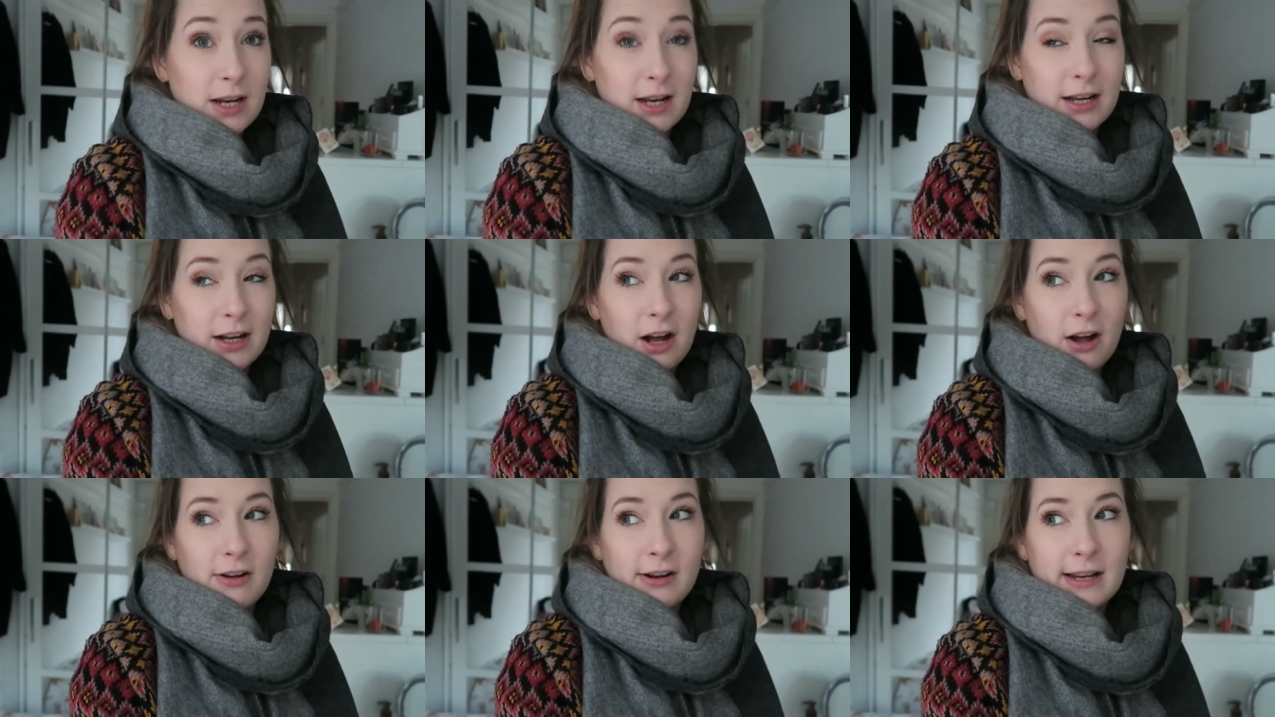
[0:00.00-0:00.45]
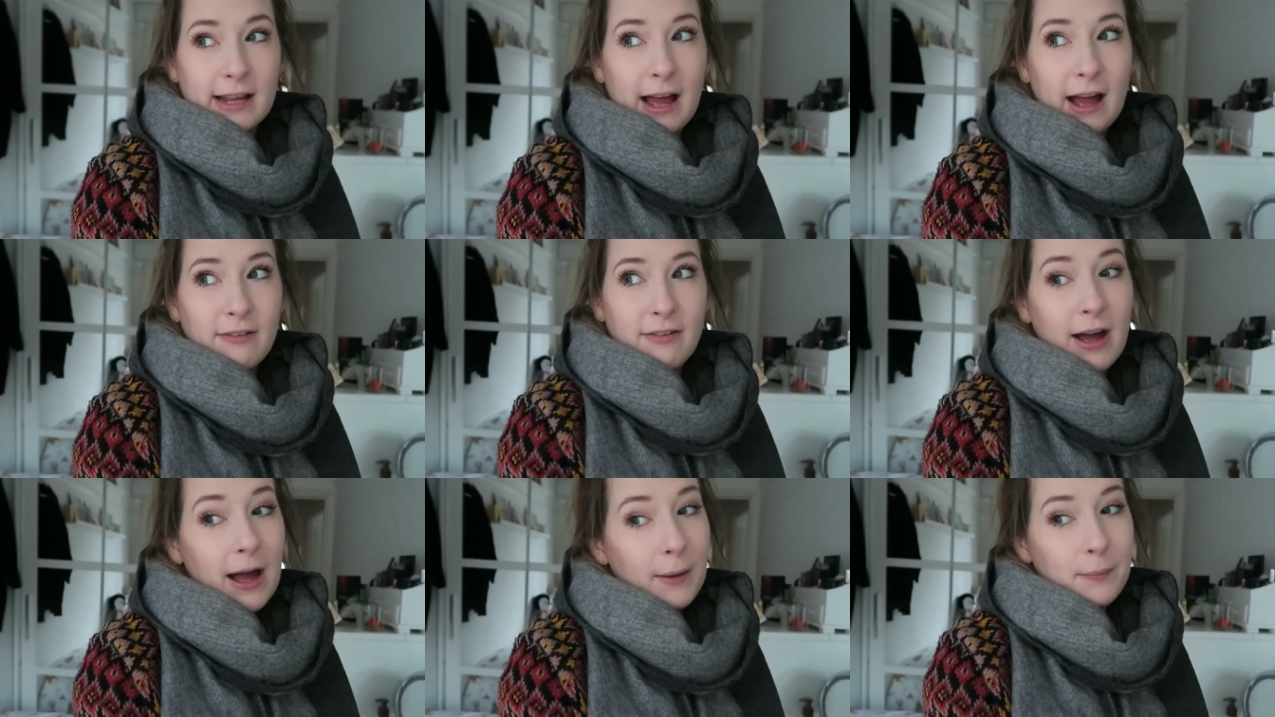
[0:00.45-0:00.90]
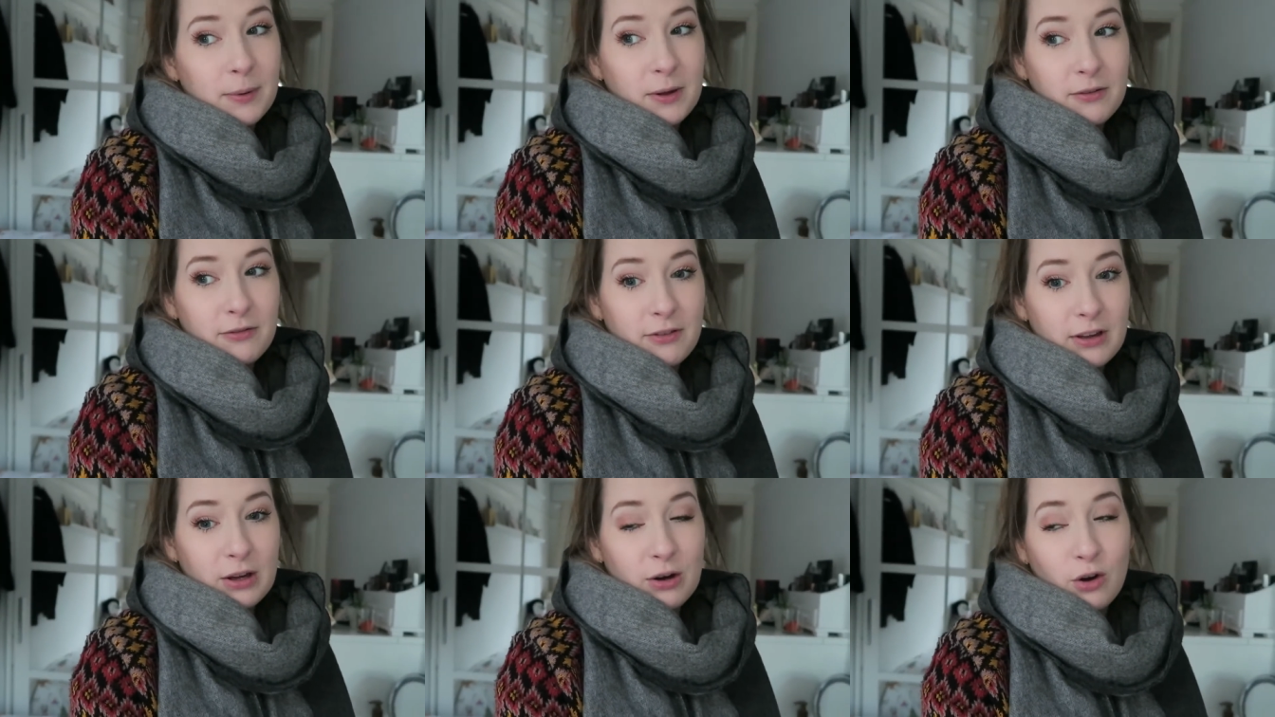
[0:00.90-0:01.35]
And I currently have happy
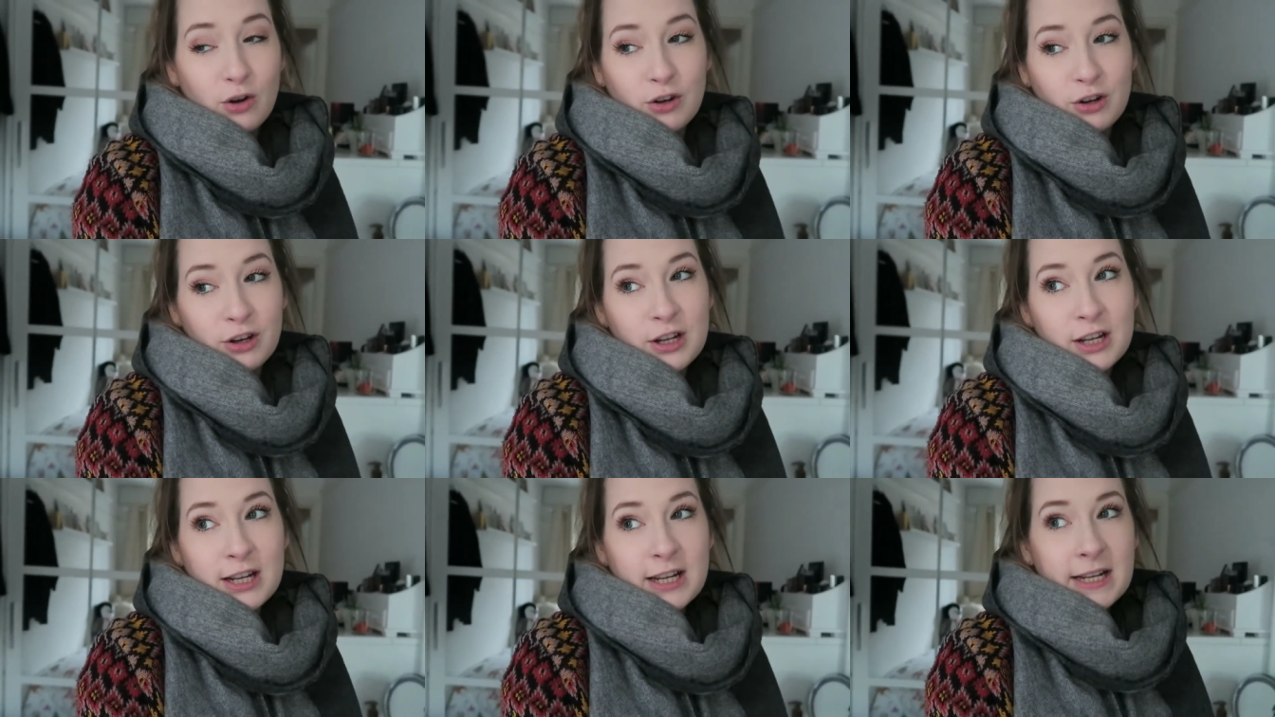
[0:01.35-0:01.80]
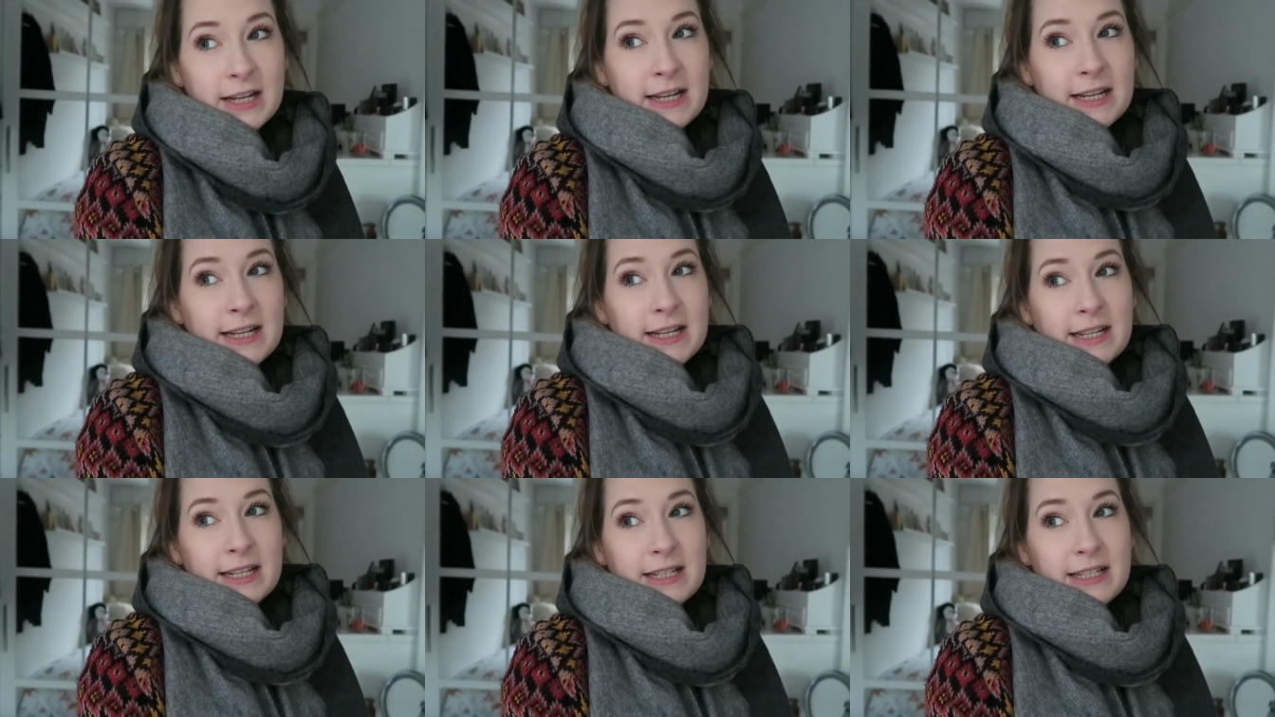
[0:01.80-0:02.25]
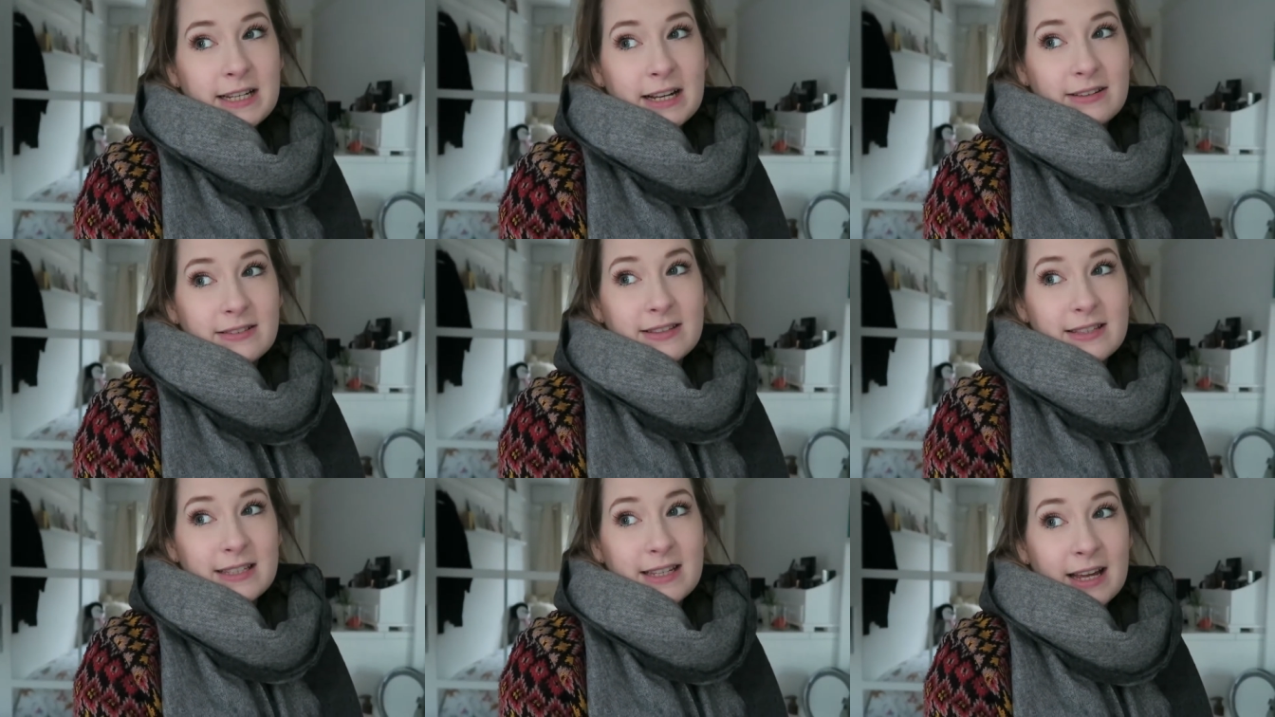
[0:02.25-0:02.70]
feet on
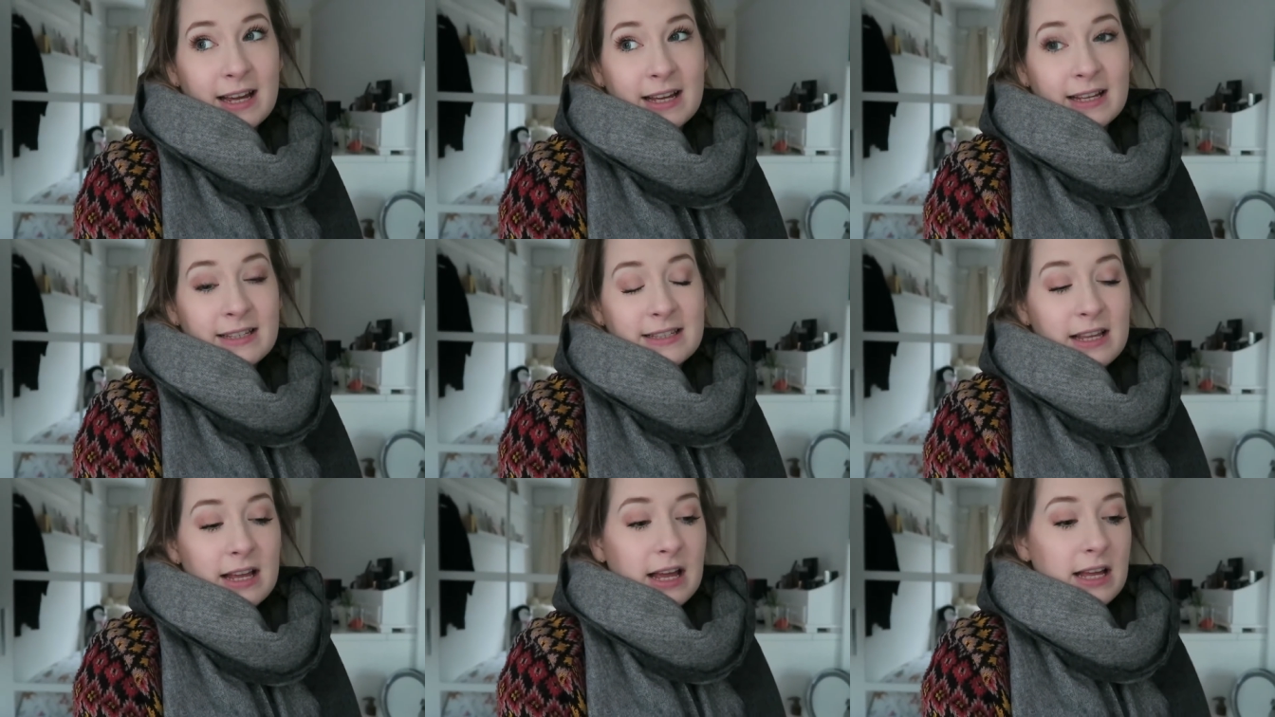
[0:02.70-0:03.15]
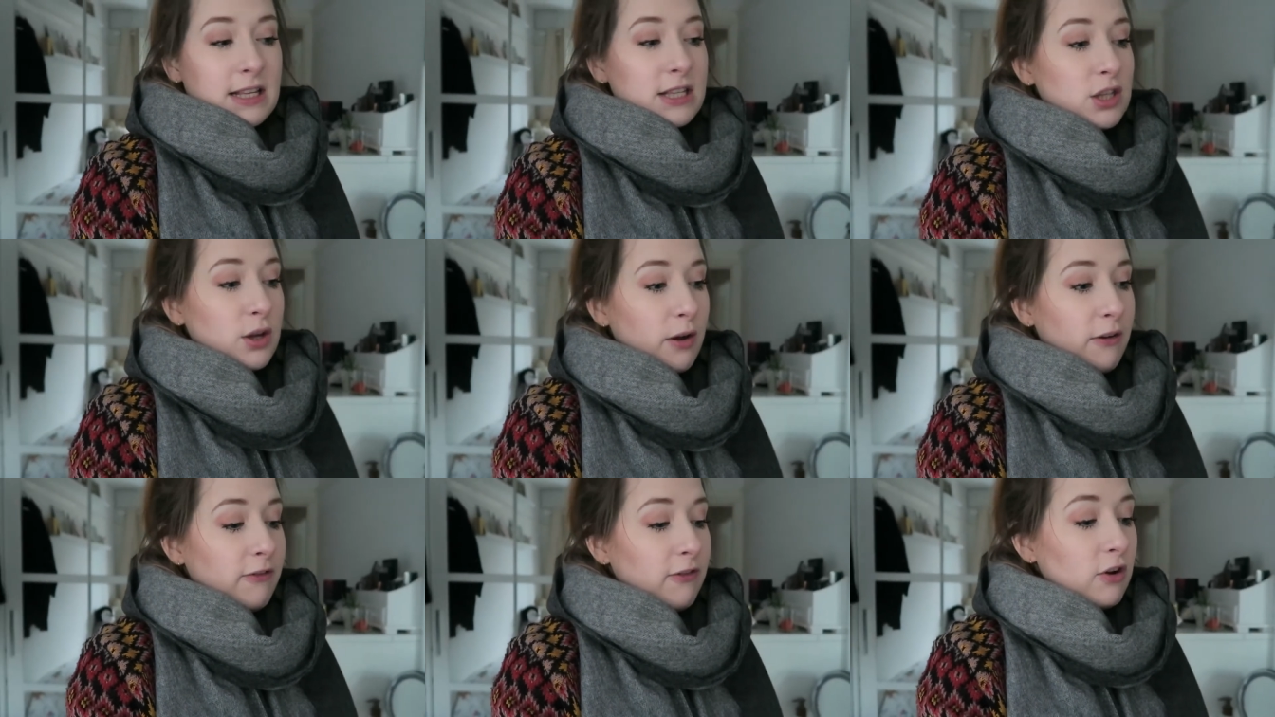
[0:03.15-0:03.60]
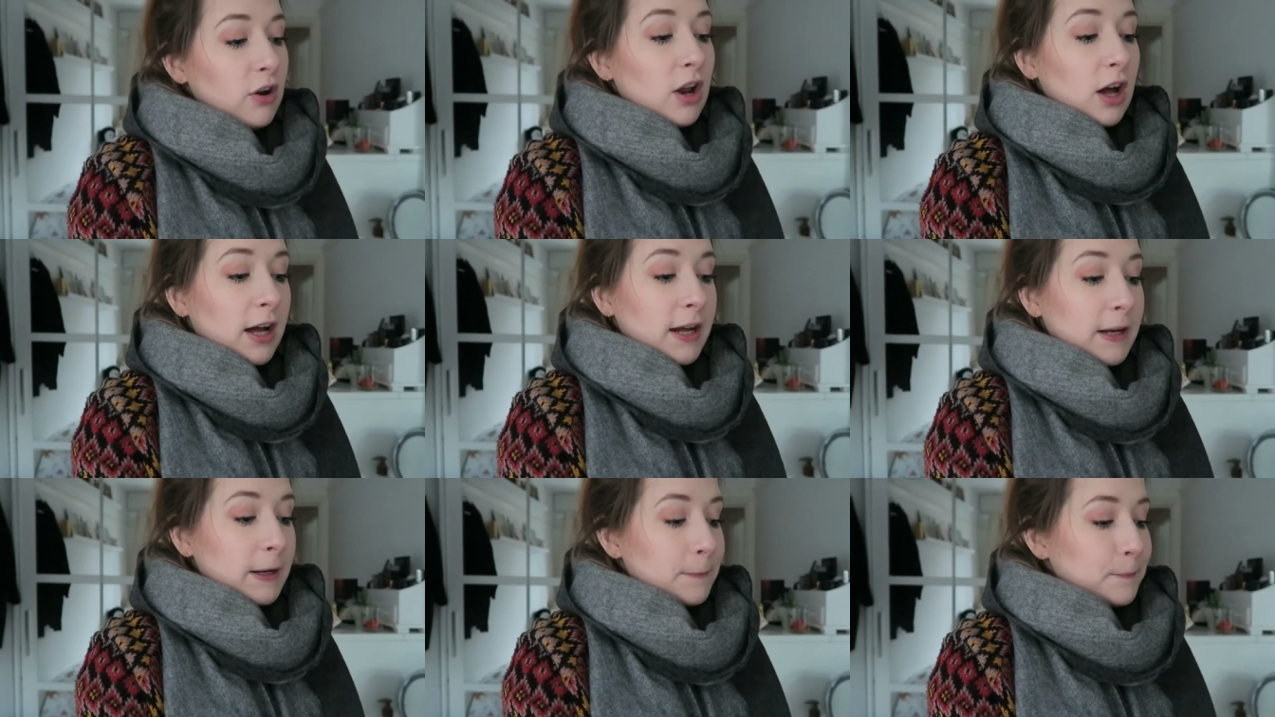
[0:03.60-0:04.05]
downstairs. So I feel
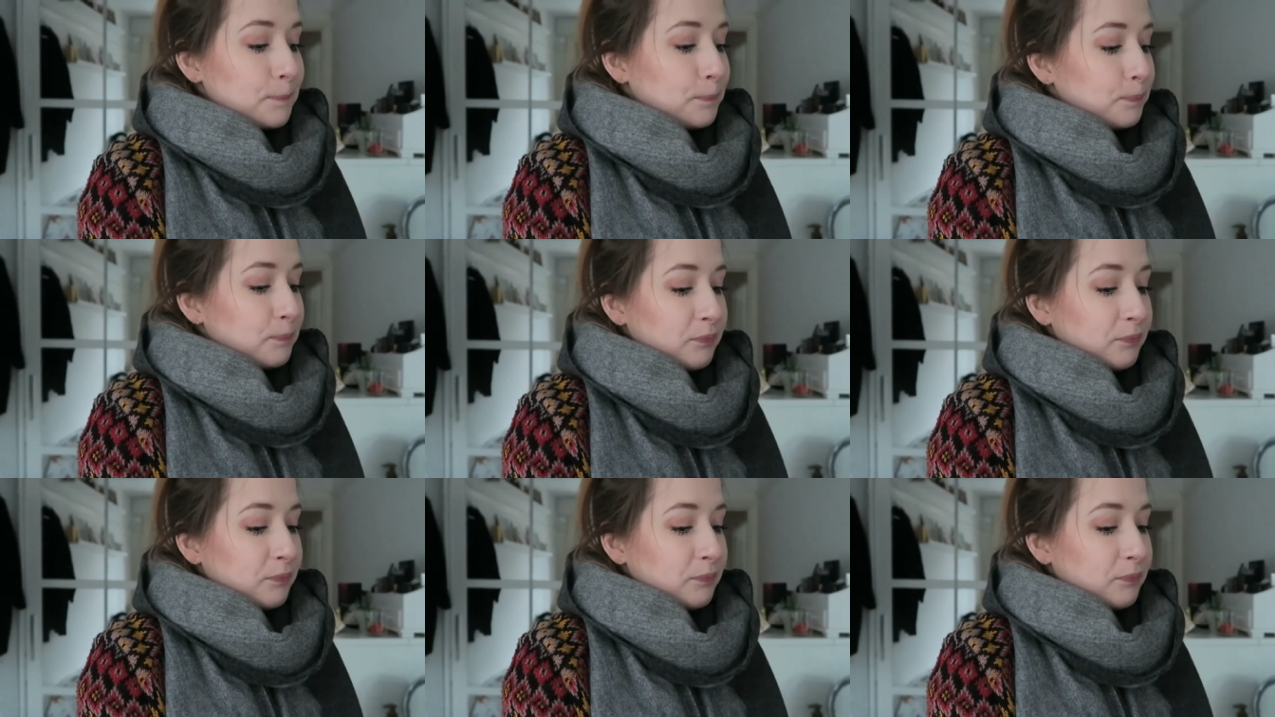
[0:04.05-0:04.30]
like